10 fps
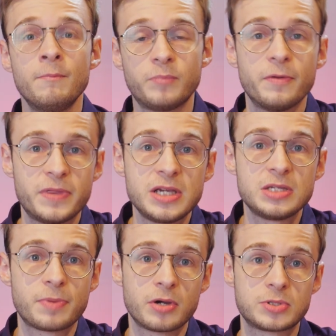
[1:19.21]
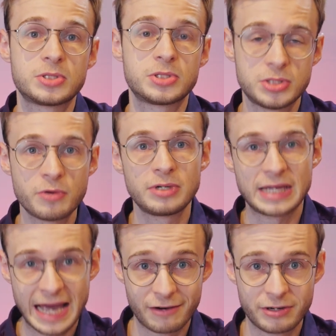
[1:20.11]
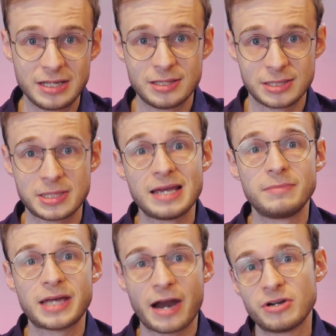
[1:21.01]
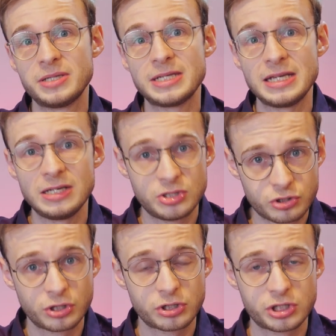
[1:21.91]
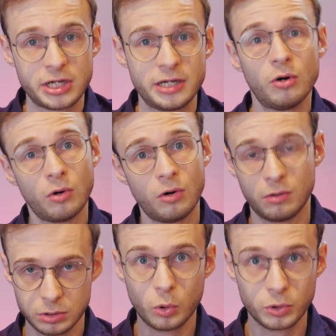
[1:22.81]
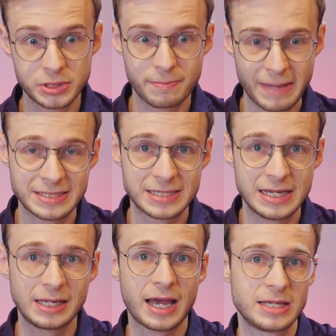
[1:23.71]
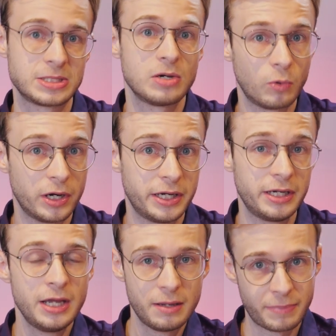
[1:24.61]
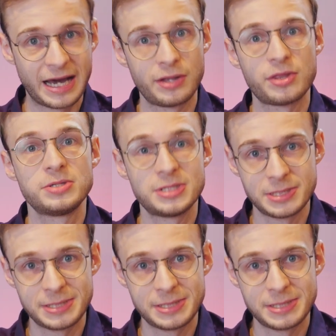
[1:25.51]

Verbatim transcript: but these posts don't carry the same guaranteed structure or automatic, as it were, path to